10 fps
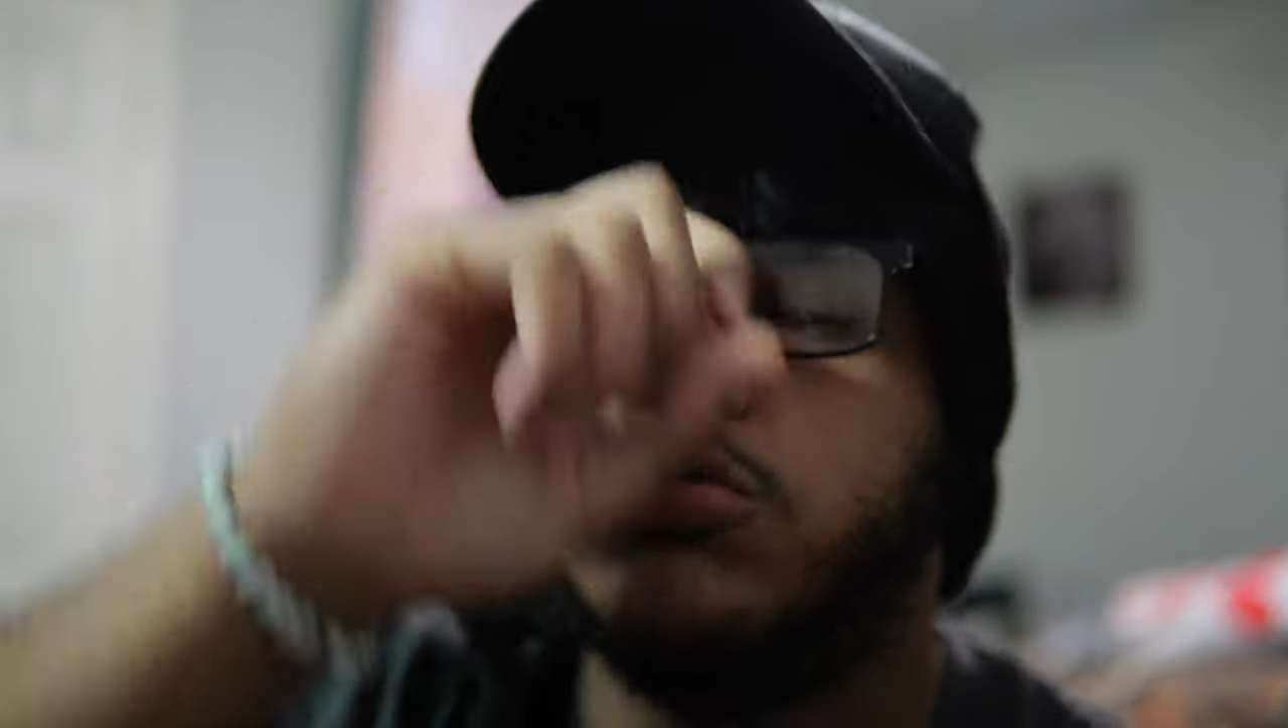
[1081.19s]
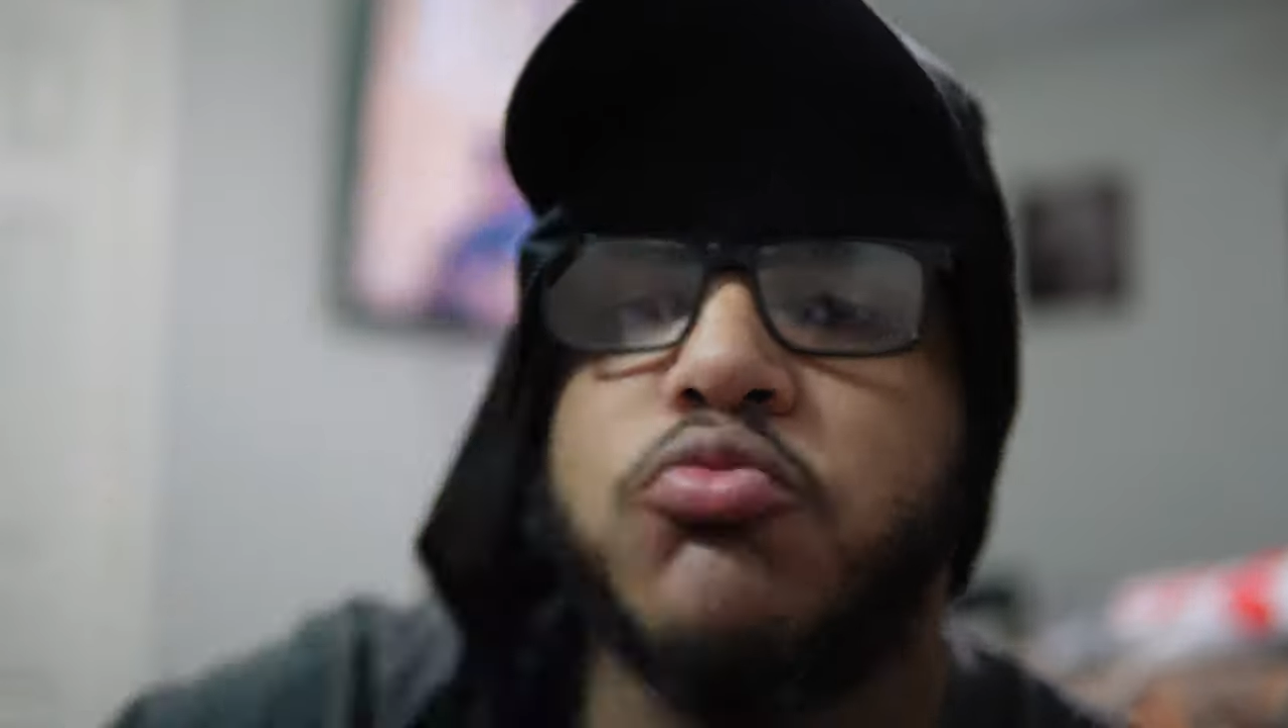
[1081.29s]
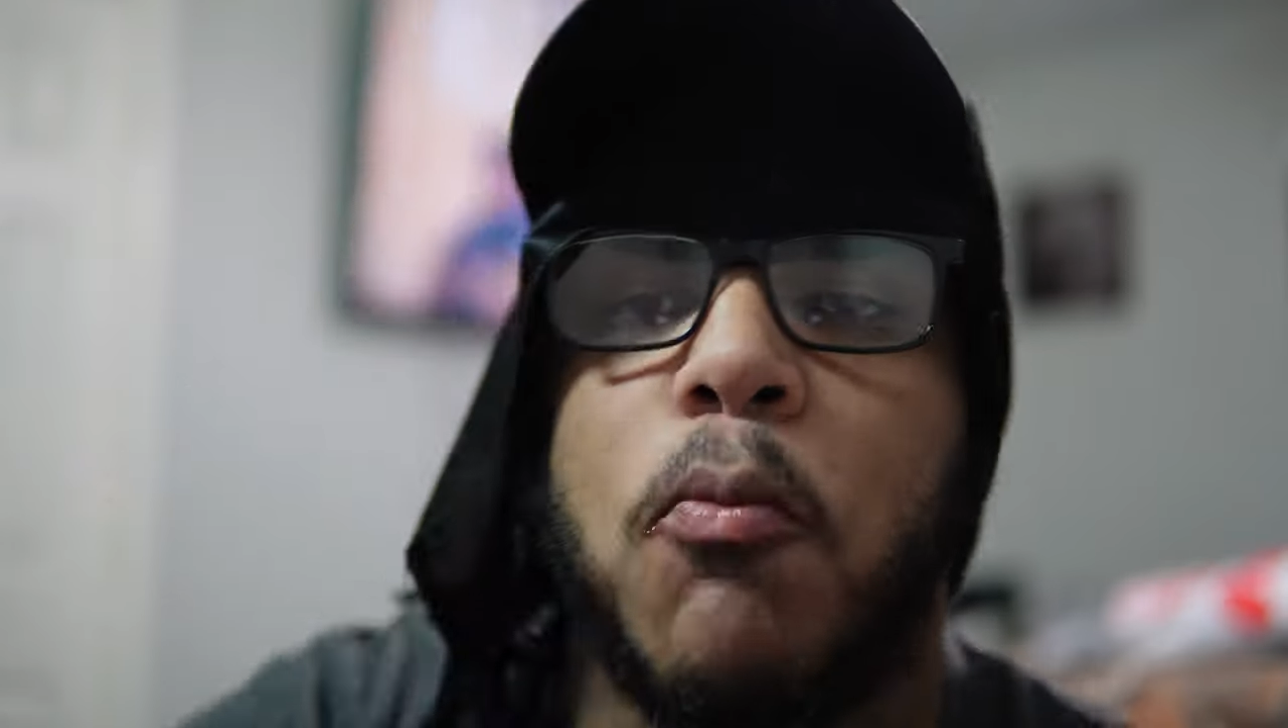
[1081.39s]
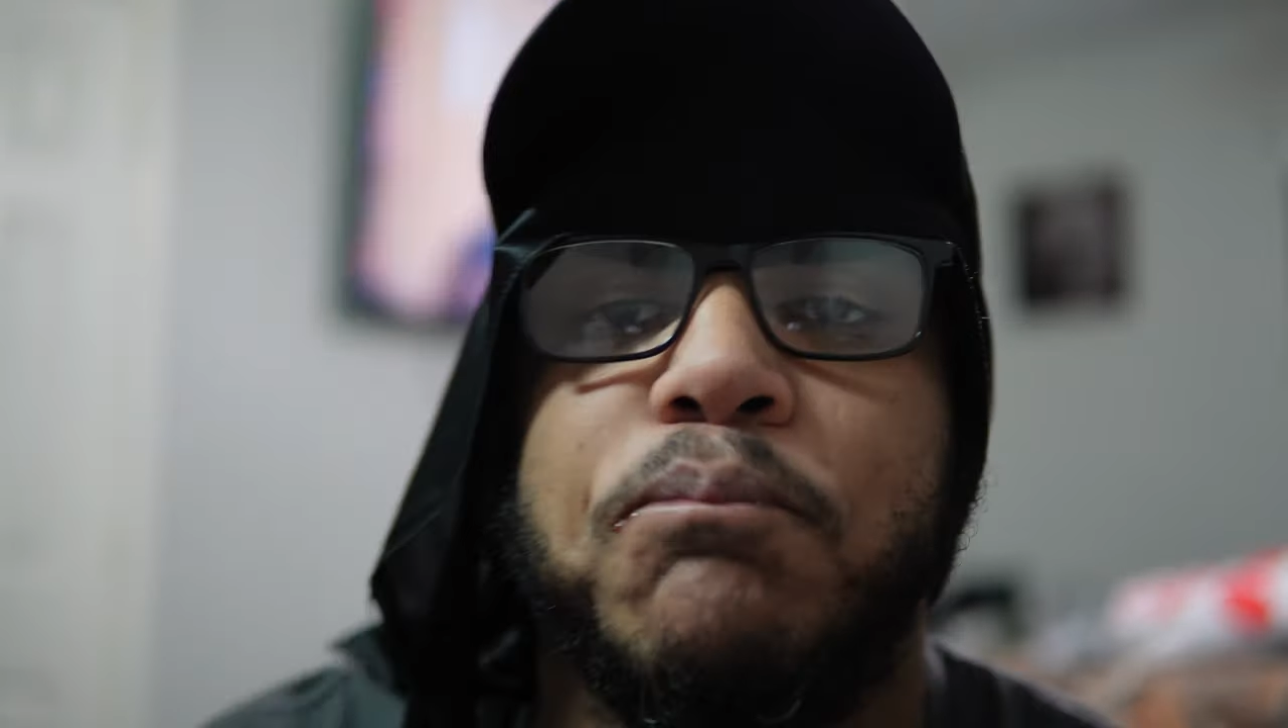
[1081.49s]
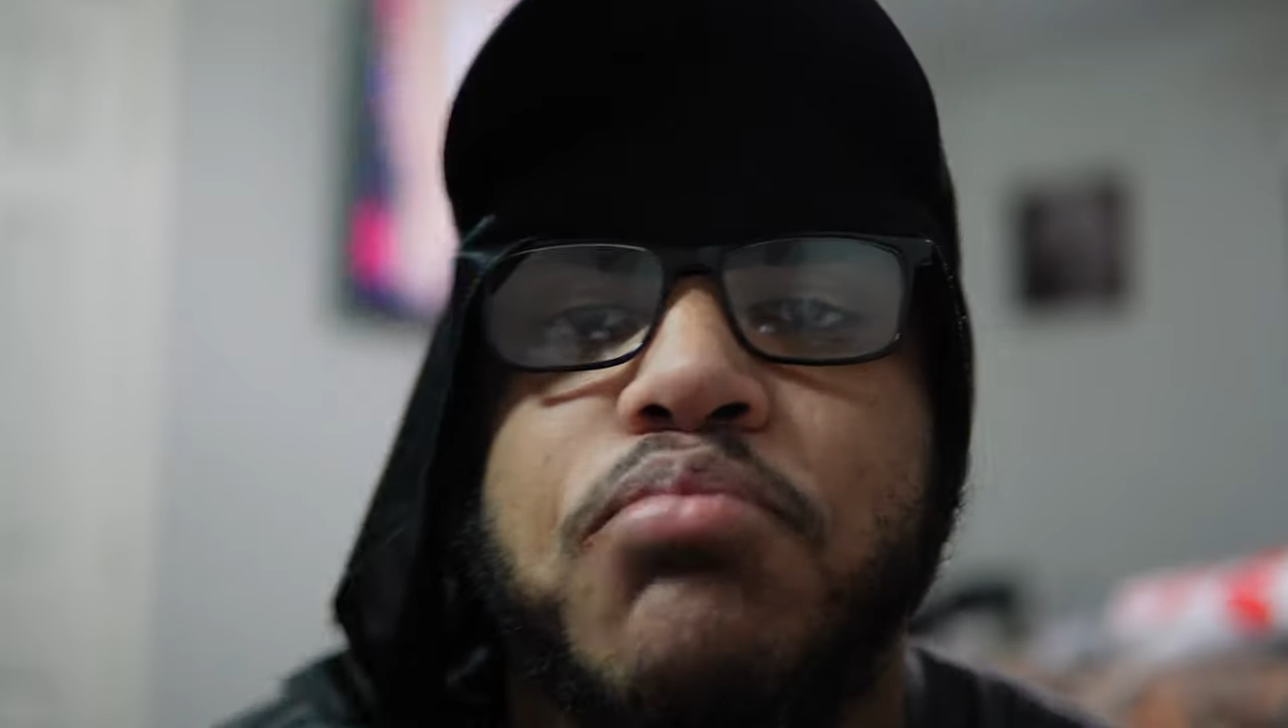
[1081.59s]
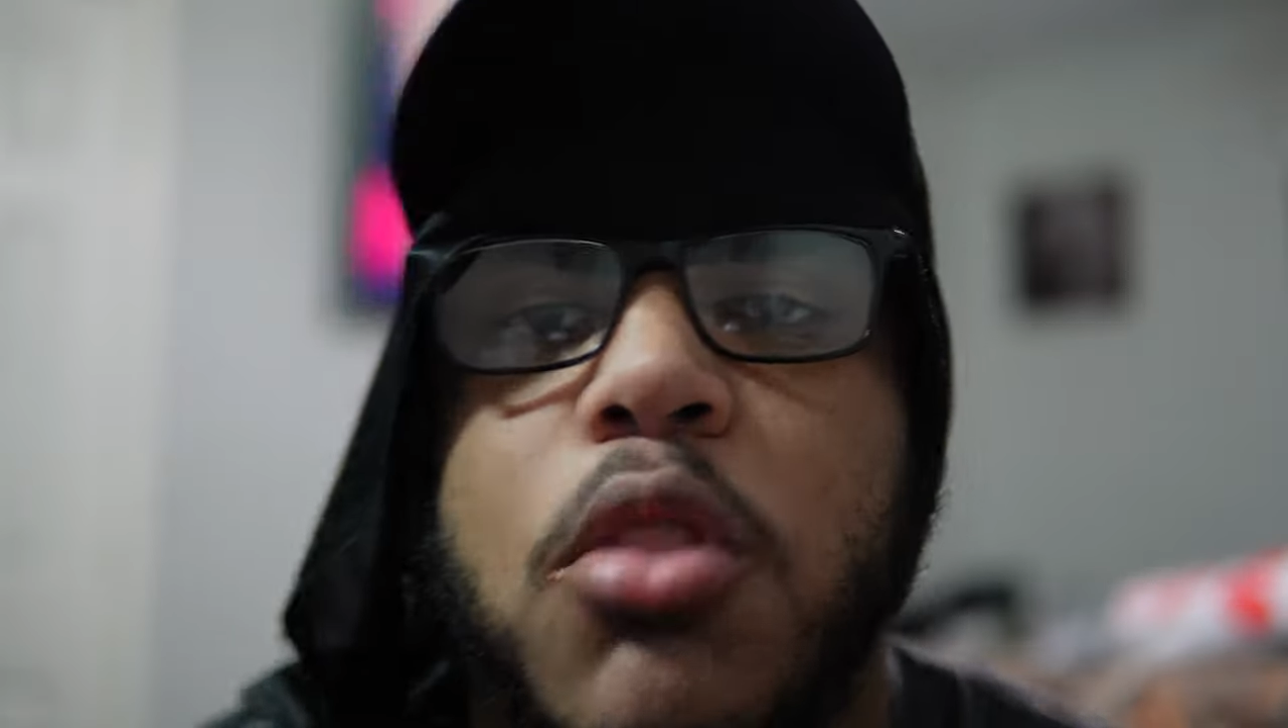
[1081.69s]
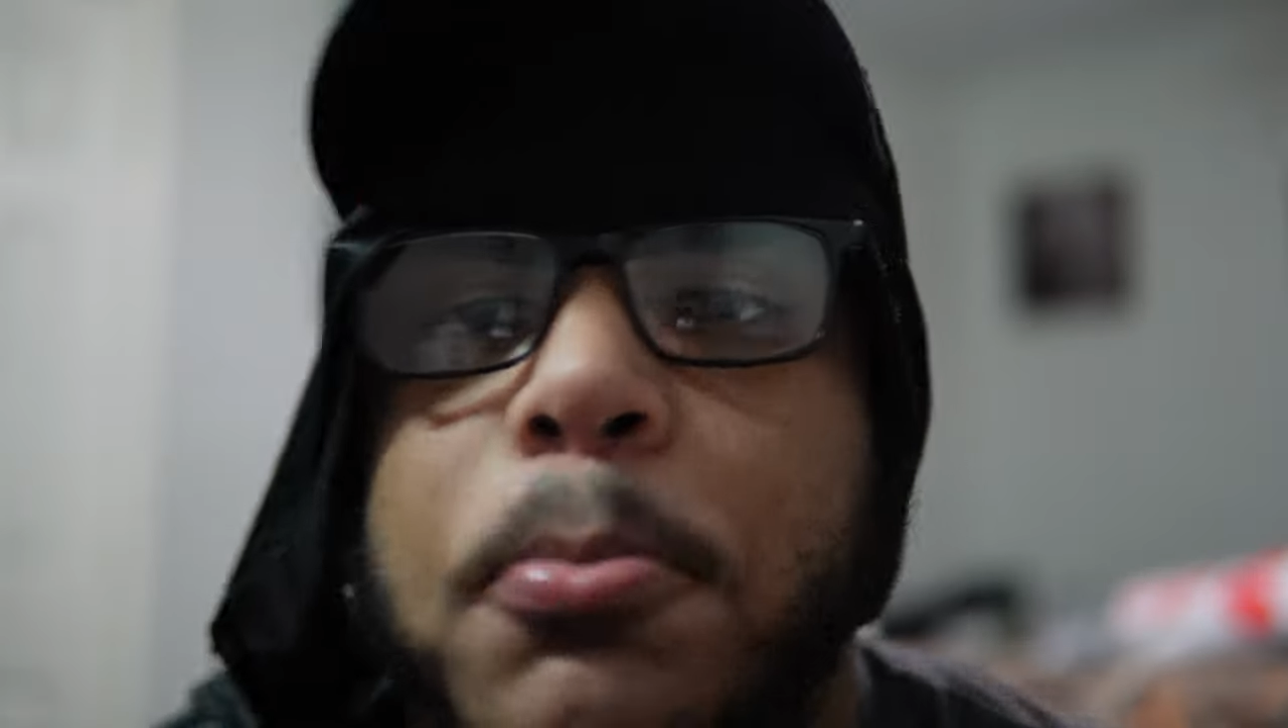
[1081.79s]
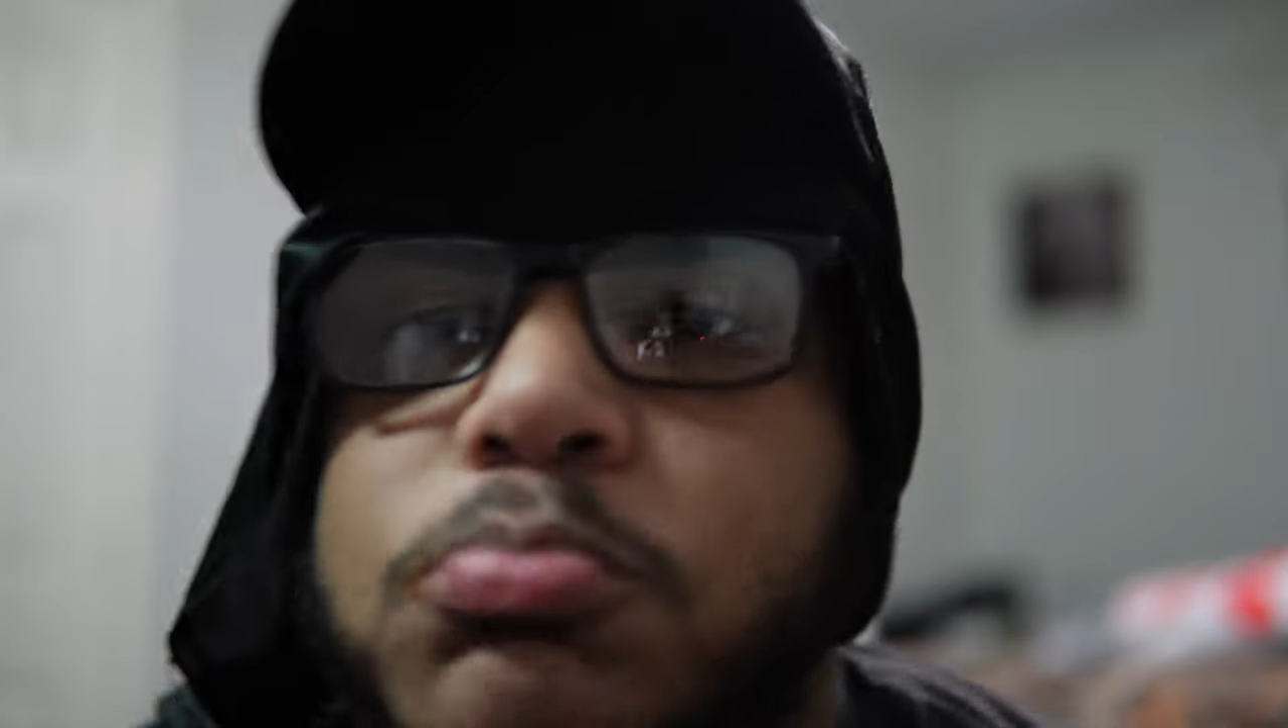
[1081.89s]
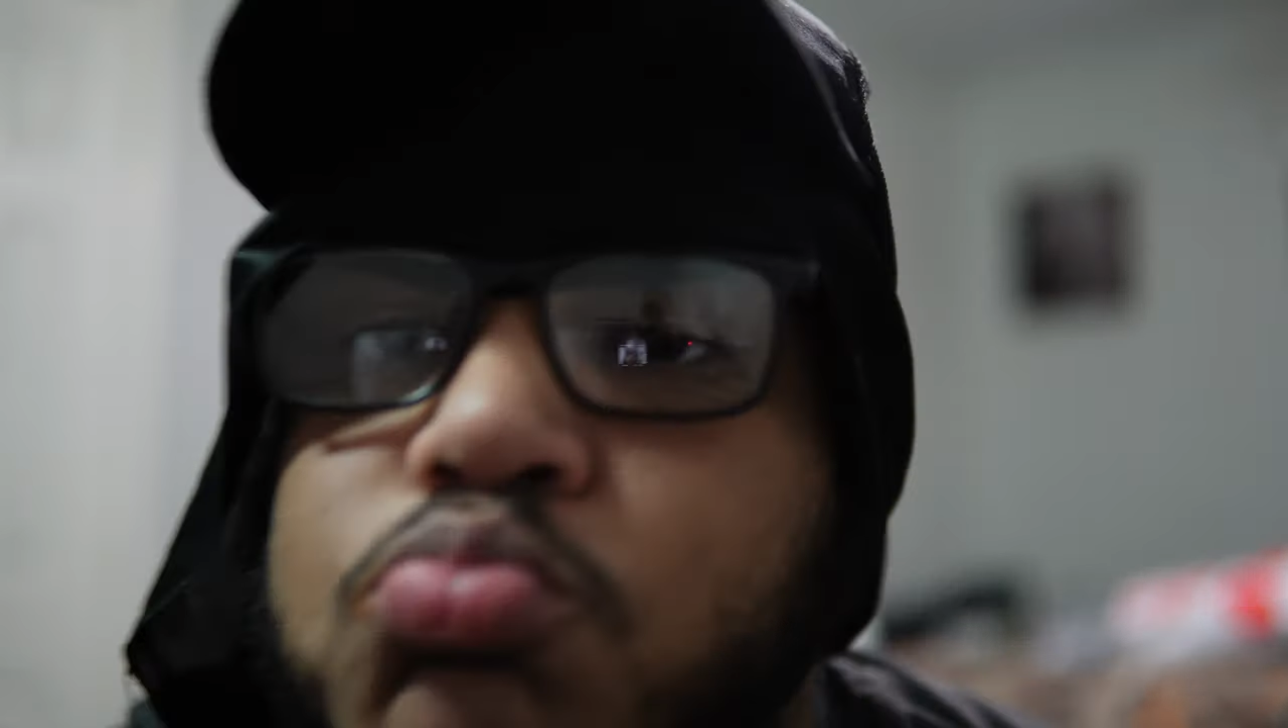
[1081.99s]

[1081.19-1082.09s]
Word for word: young, so